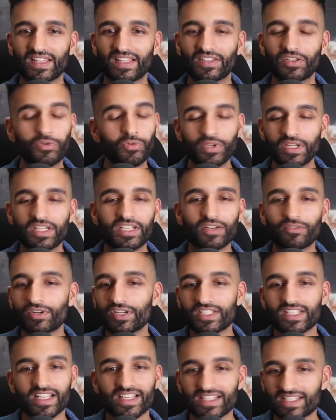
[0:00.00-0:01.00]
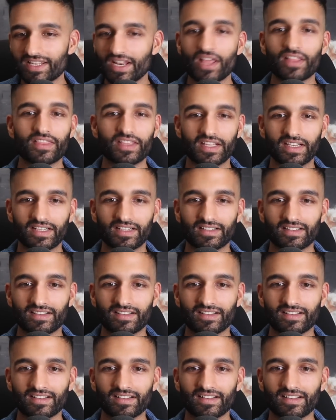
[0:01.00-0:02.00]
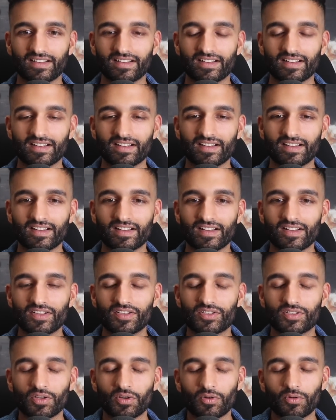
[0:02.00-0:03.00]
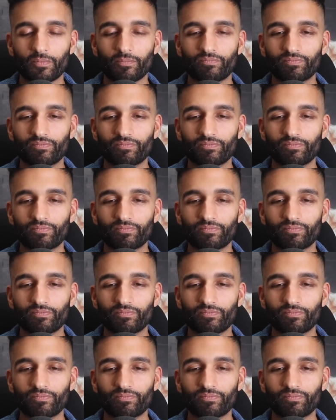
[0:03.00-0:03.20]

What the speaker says: You need to resist nothing. So